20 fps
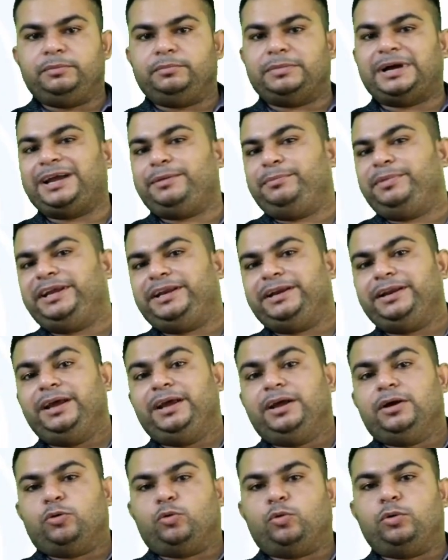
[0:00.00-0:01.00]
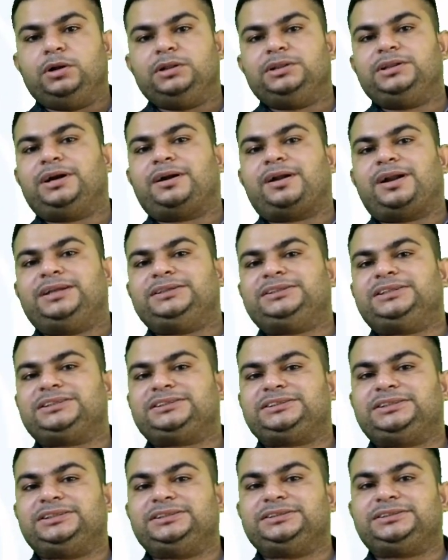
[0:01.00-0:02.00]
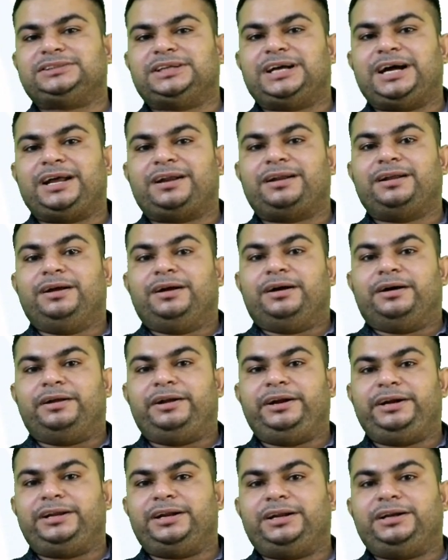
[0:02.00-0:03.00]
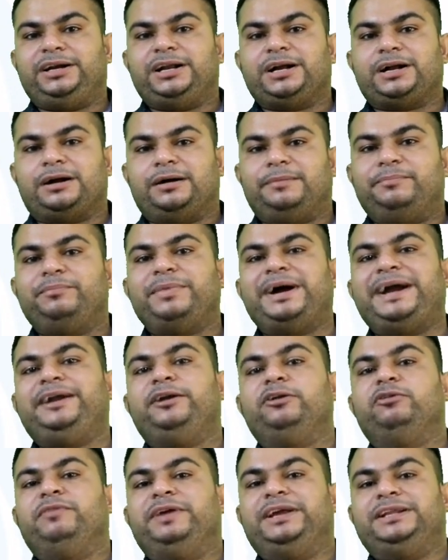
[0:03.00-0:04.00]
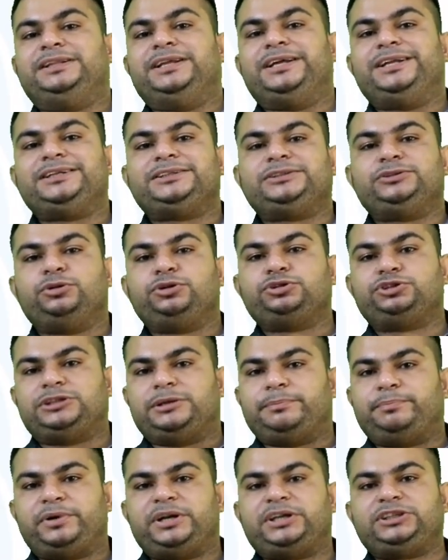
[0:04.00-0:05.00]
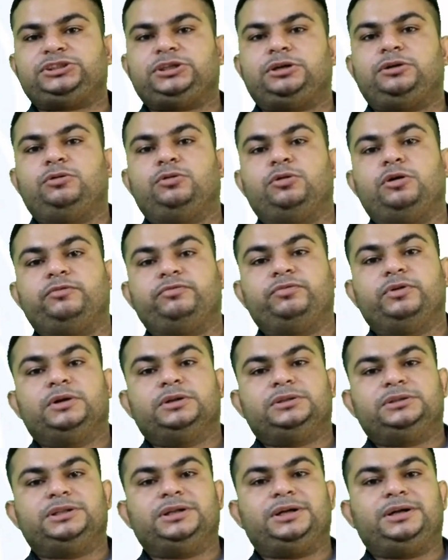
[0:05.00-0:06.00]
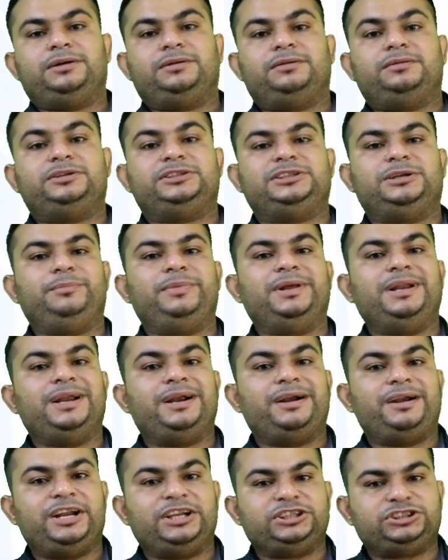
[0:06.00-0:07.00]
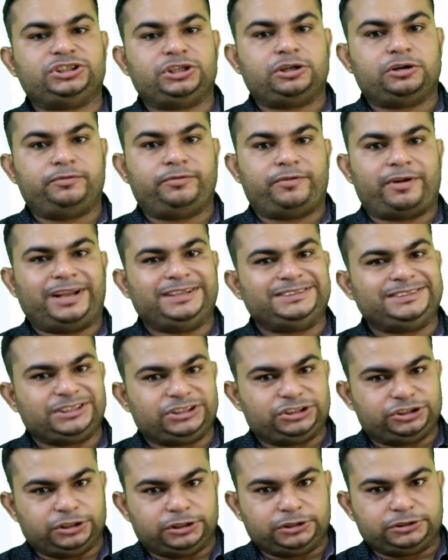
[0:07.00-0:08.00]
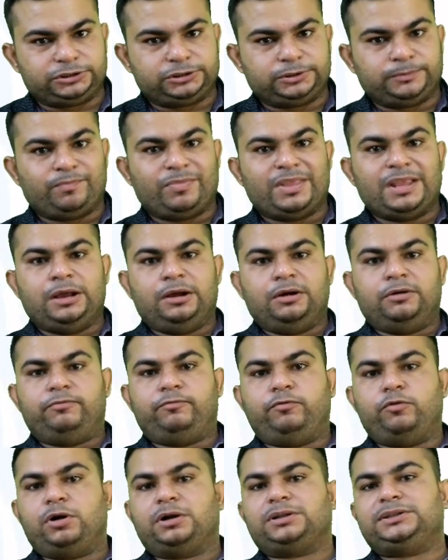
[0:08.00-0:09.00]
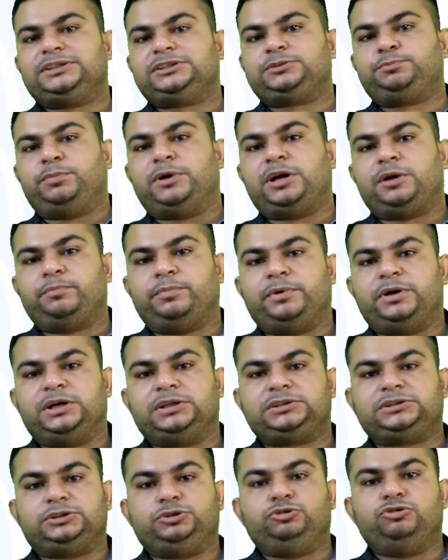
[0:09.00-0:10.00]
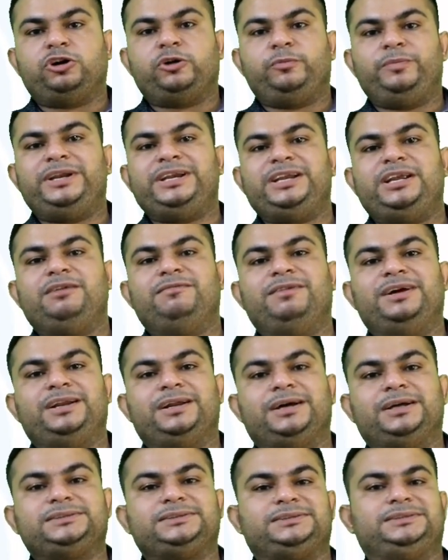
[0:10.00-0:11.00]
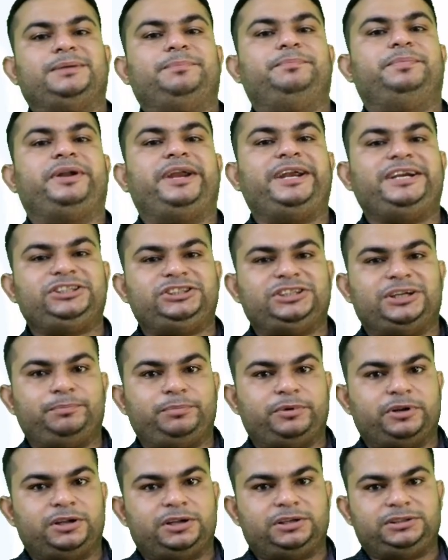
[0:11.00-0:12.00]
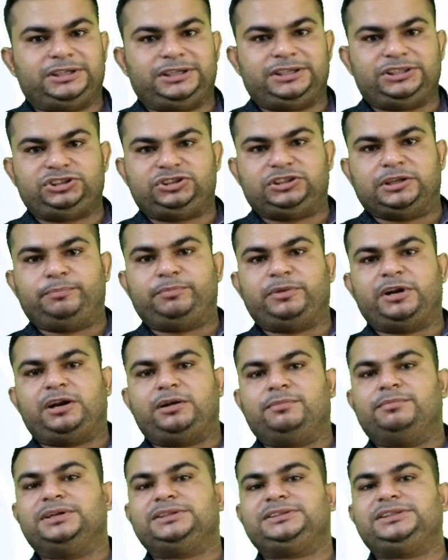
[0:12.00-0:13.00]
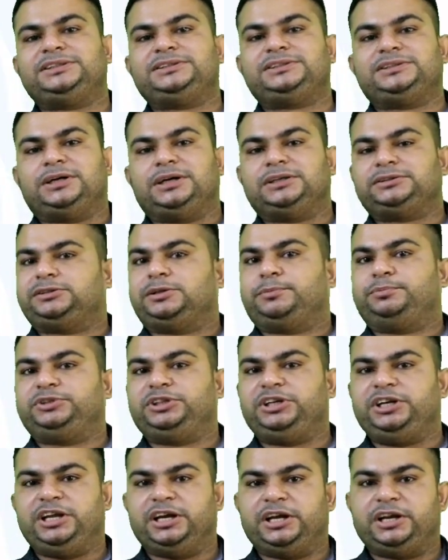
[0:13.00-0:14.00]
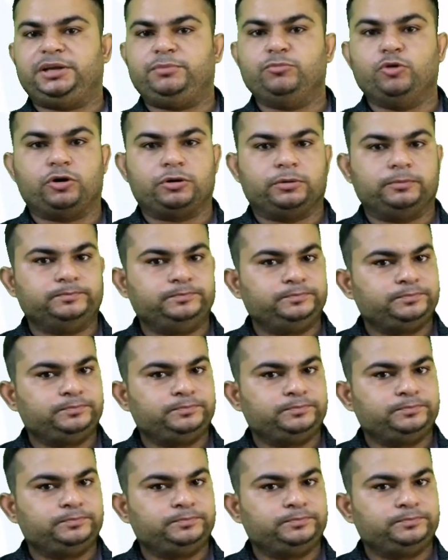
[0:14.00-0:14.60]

I mean, all the transactions are written in a combined way. There is no separation of the similar nature of transactions. For this purpose, you have been given a separate chapter, that is chapter number 6, a subsidiary book.